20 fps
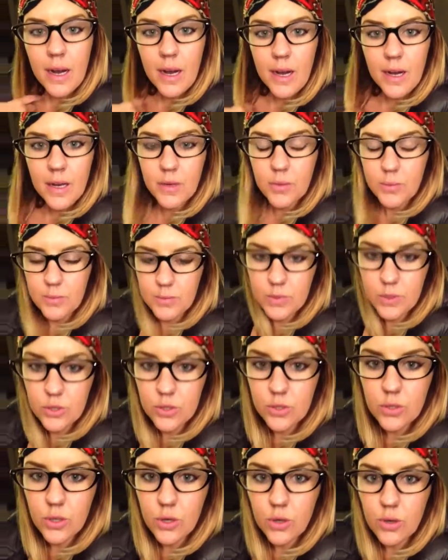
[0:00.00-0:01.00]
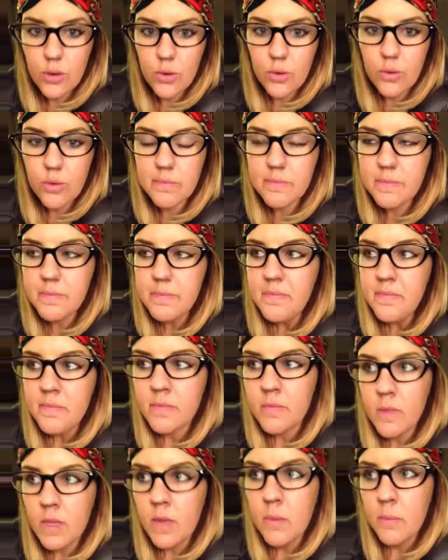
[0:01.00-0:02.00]
Um, so,
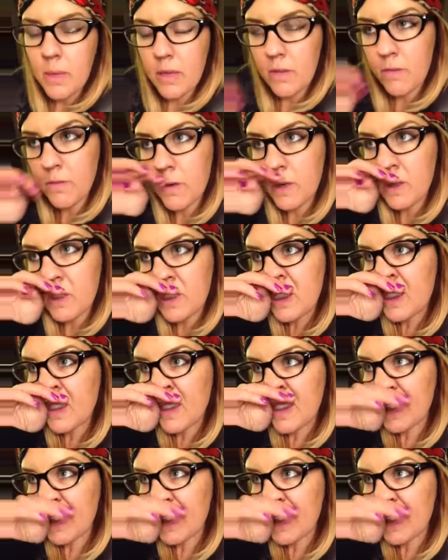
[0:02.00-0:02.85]
my first